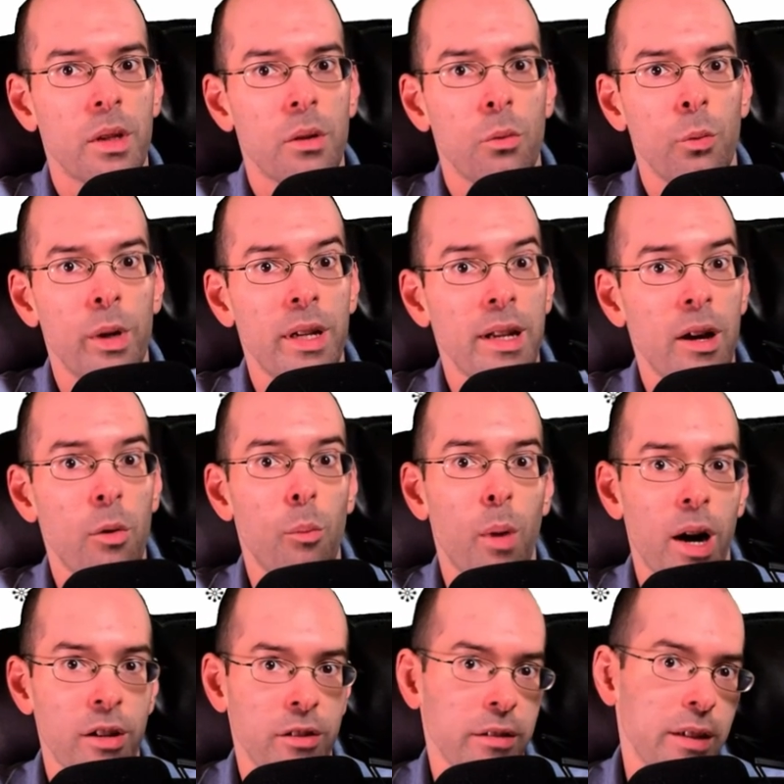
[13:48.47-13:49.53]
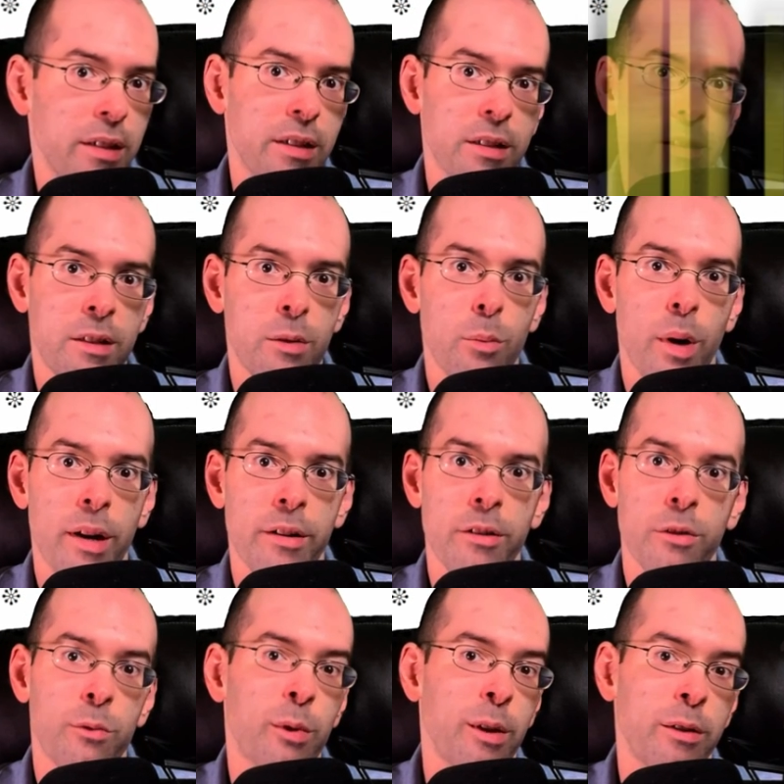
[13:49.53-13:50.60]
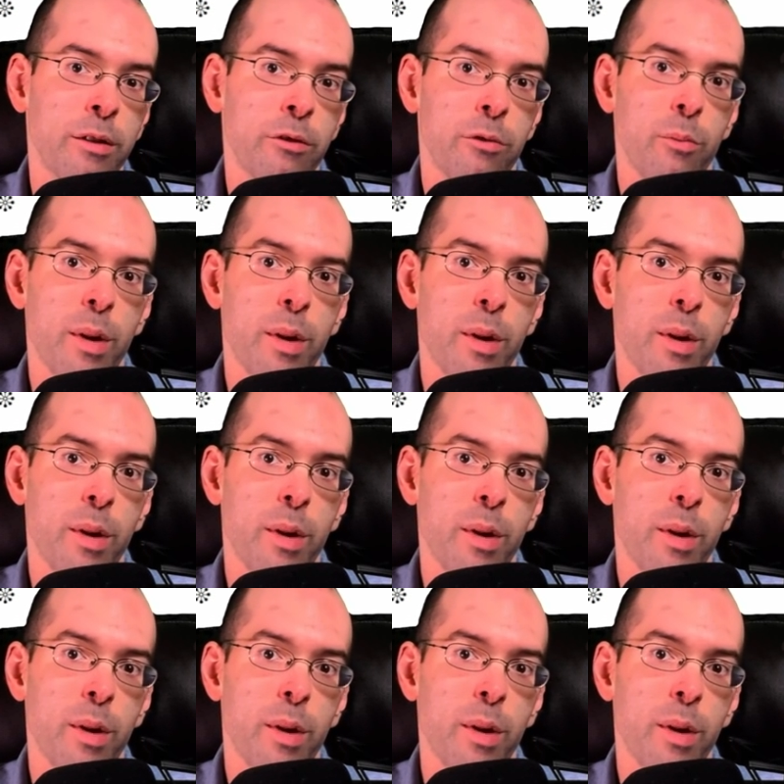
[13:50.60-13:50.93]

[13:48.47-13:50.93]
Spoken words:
we can now modulate to C minor's relative